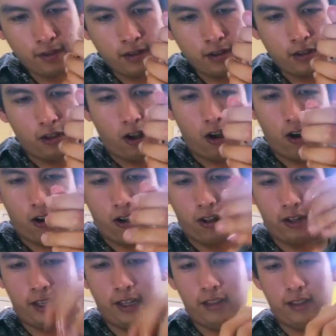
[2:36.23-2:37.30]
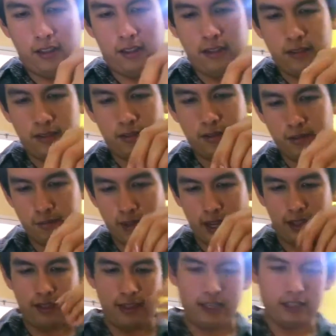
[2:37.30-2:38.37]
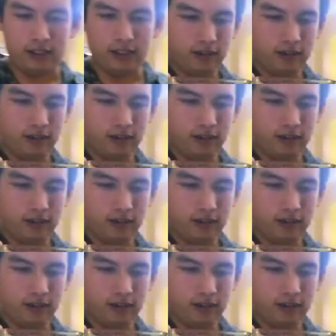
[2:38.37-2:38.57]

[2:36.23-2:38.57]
caught on in making things